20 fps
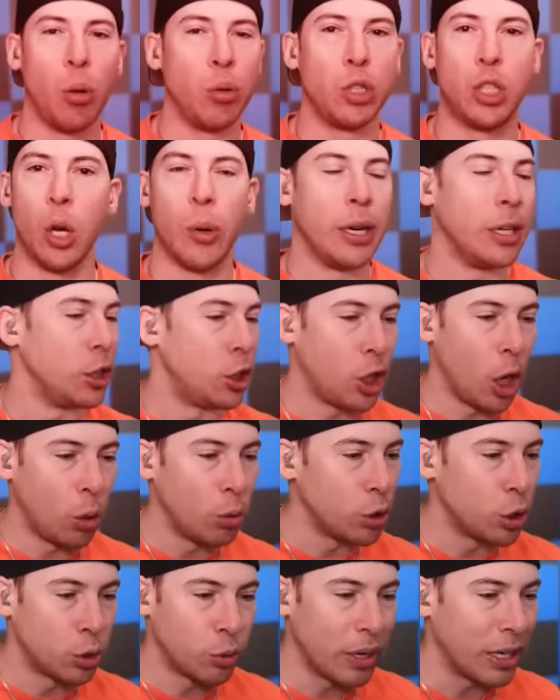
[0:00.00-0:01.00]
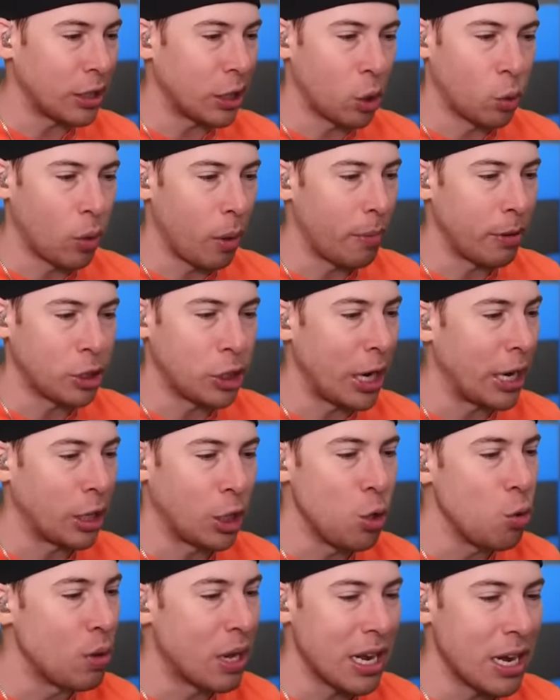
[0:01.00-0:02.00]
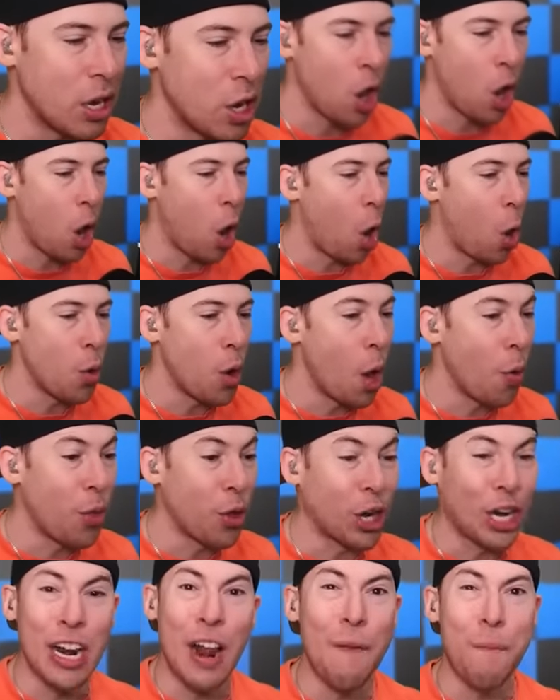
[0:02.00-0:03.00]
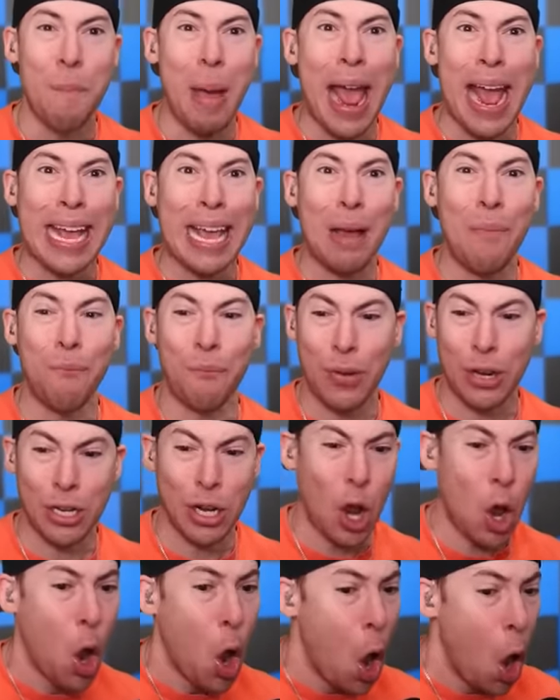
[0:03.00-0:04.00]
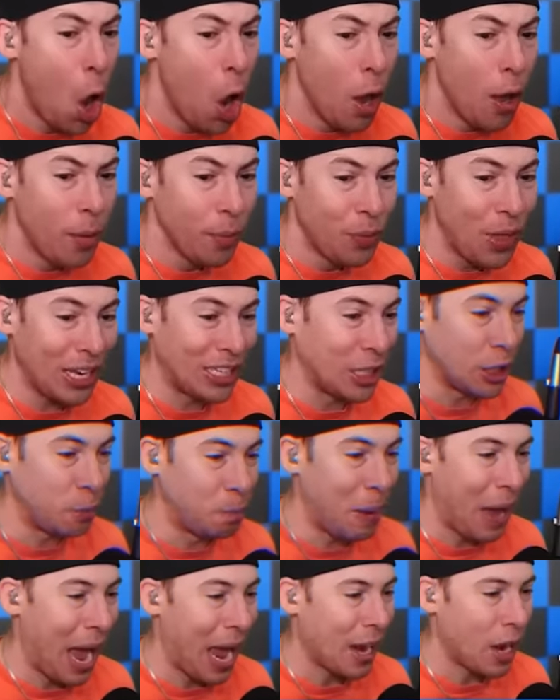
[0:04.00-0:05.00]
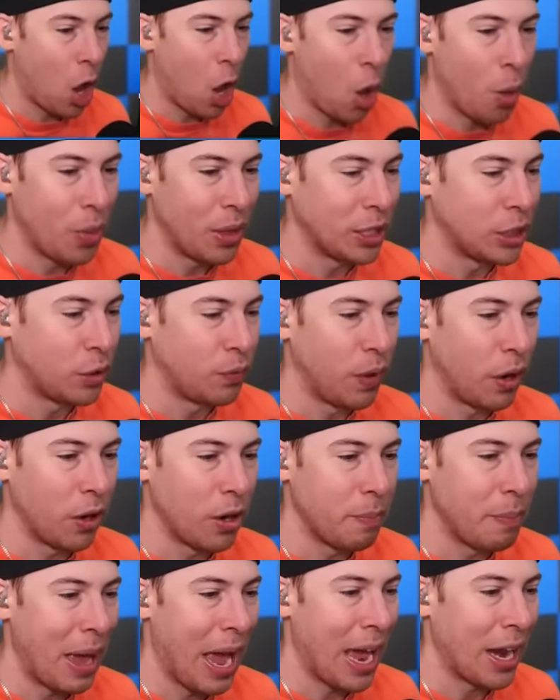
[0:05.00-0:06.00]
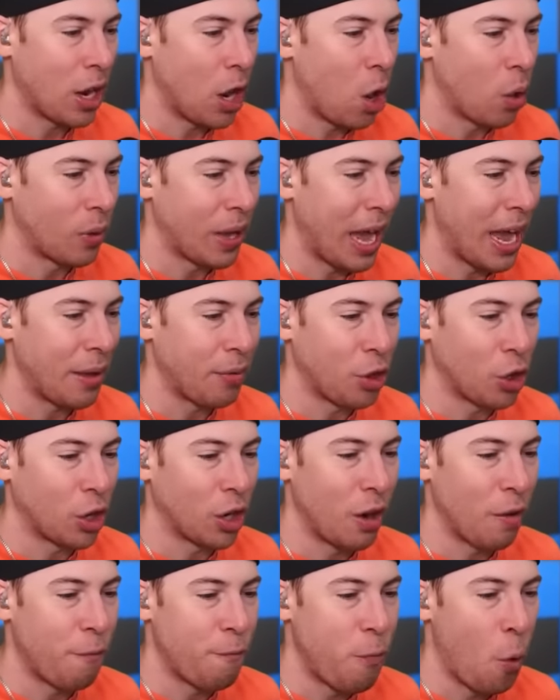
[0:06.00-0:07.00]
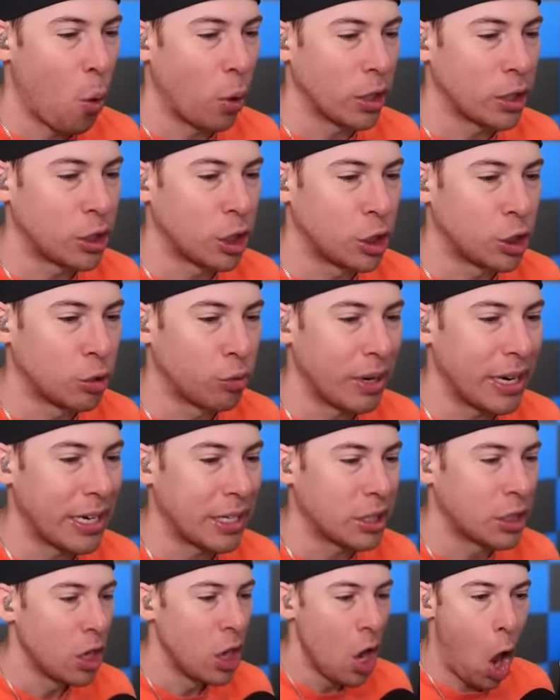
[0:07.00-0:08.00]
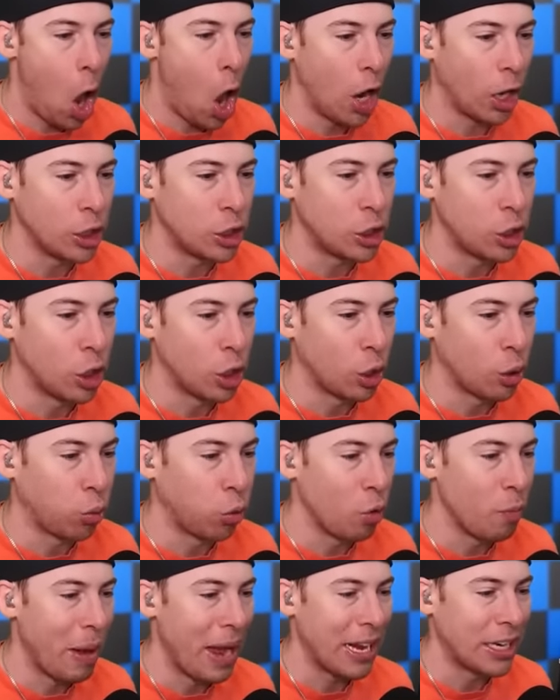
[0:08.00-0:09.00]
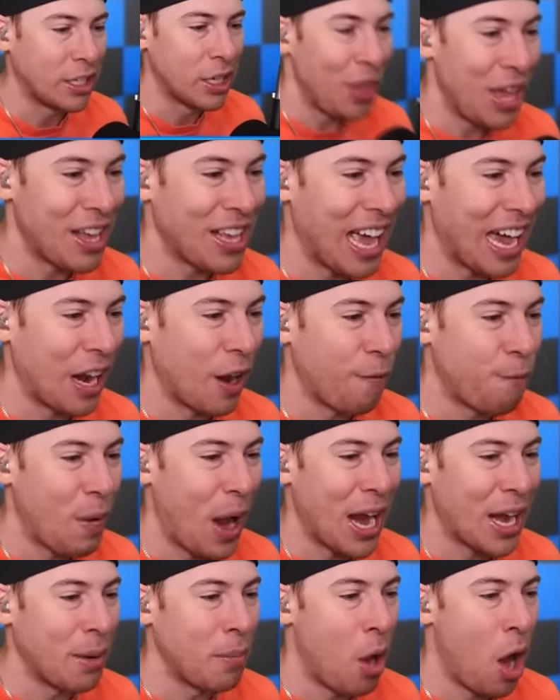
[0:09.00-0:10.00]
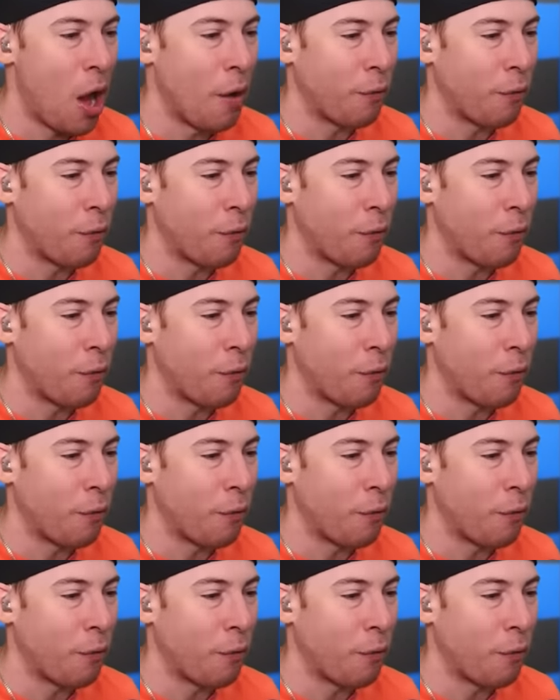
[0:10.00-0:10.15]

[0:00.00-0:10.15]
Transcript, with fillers: don't do it. Don't drink the Grimace Shake. You can't. No, no, they're gonna make him. oh, this is bad. Oh, this is very bad. Okay, they're gonna force the drinks onto the crewmates. They gotta fight them